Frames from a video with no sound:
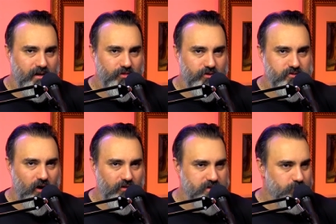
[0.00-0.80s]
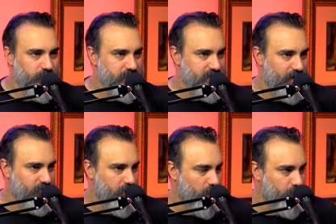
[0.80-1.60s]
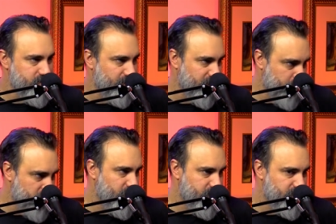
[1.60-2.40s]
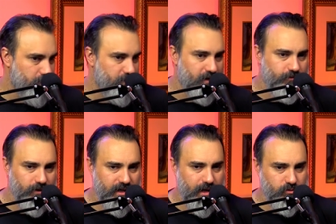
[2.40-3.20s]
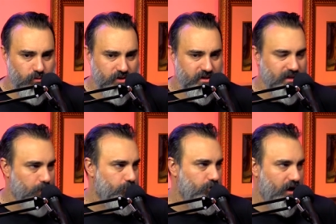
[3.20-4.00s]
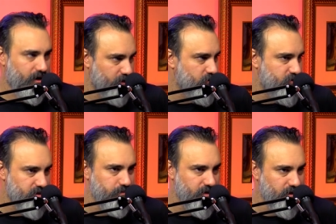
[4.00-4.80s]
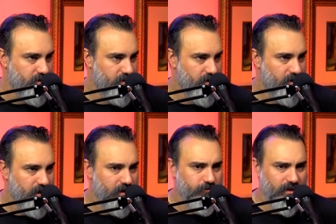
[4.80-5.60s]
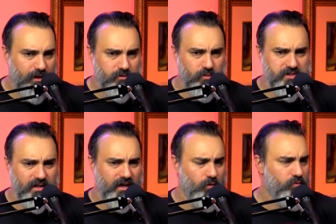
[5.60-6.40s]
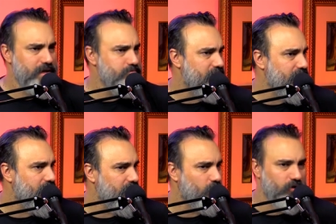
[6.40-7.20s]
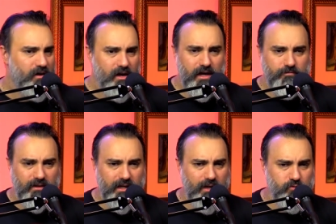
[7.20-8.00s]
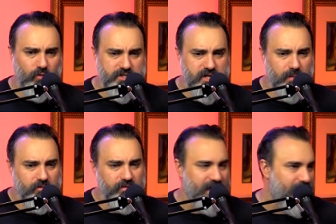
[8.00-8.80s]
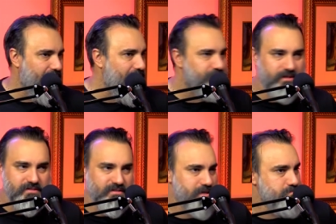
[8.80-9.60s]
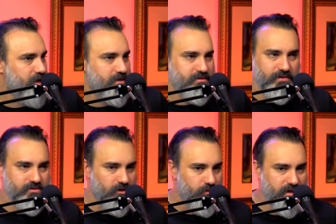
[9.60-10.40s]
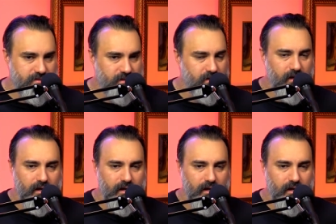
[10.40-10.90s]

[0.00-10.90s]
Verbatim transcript: There's all these movies that have come out recently, especially this summer, that felt like I was watching like a product or something. I felt like sure. I was watching like a remake, or it felt like I was watching a movie that I have to see because of this other reason.